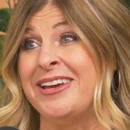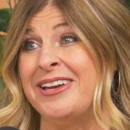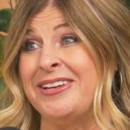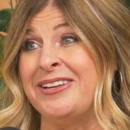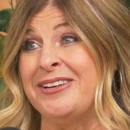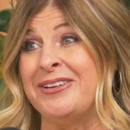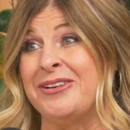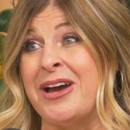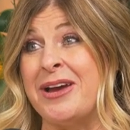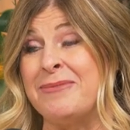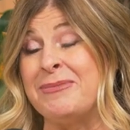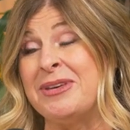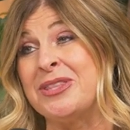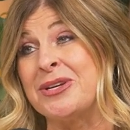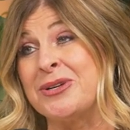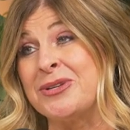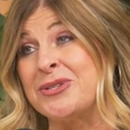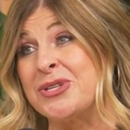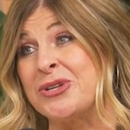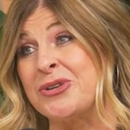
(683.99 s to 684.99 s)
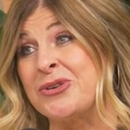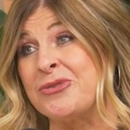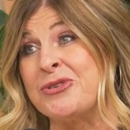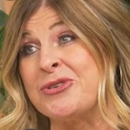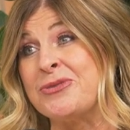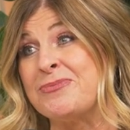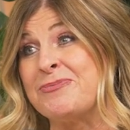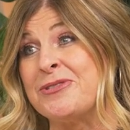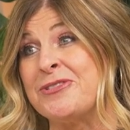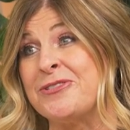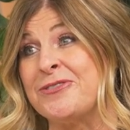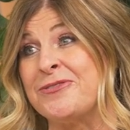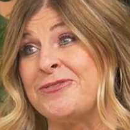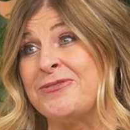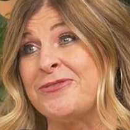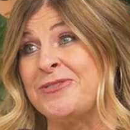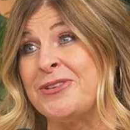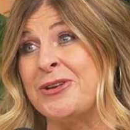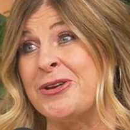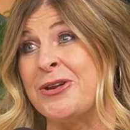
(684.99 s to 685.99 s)
yeah i mean there's a group of
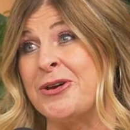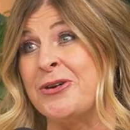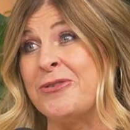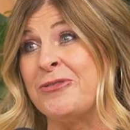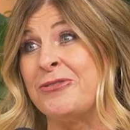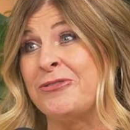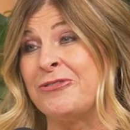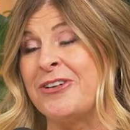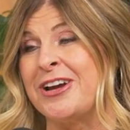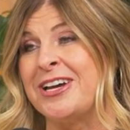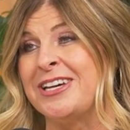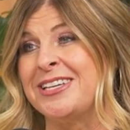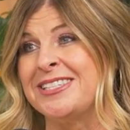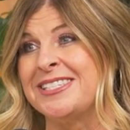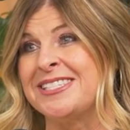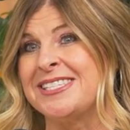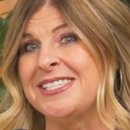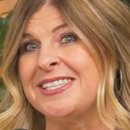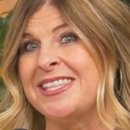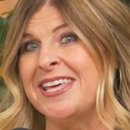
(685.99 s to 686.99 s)
you know friends